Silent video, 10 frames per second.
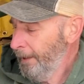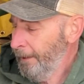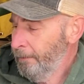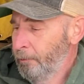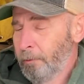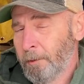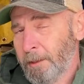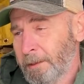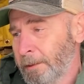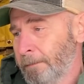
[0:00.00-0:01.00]
into
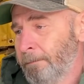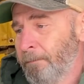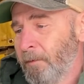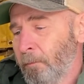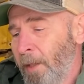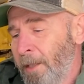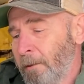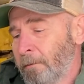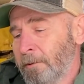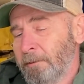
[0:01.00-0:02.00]
the
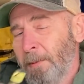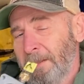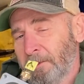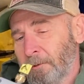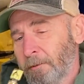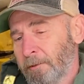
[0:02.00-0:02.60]
throttle spacer is